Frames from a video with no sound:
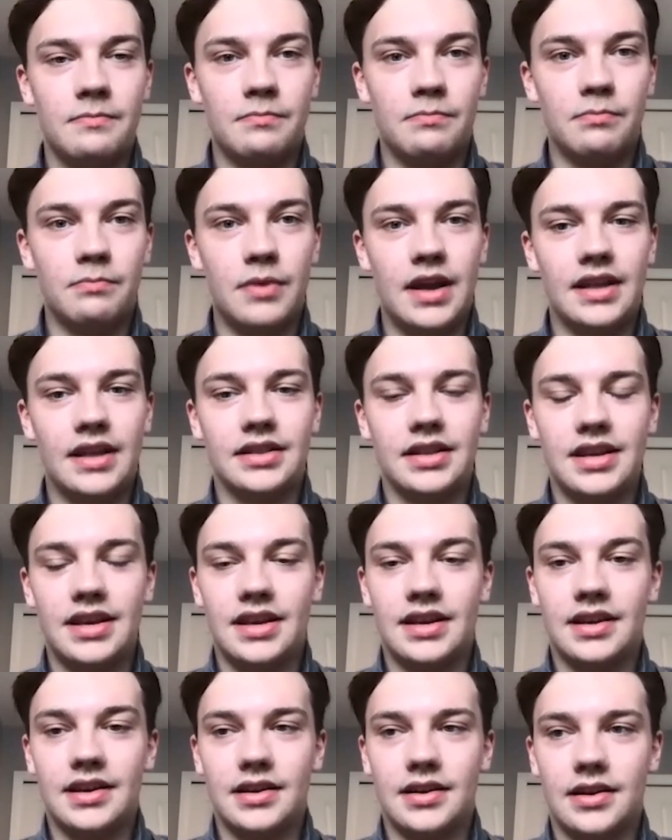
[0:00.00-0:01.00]

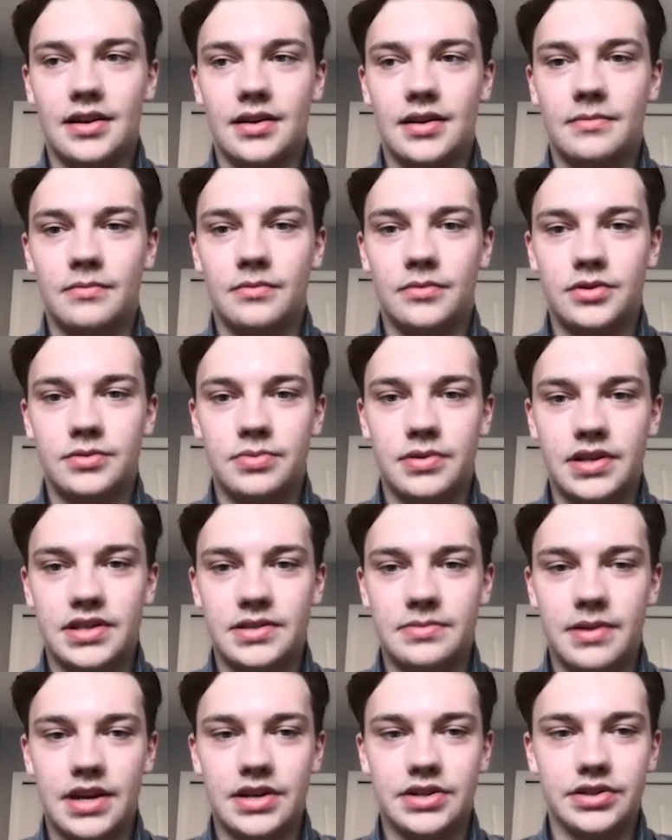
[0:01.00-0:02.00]
mainly um, was pretty
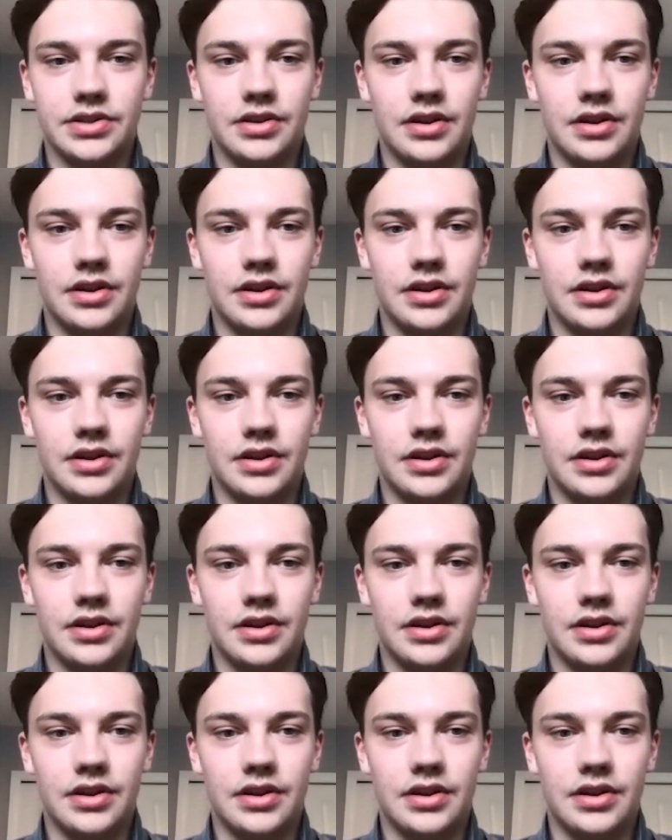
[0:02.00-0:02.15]
special.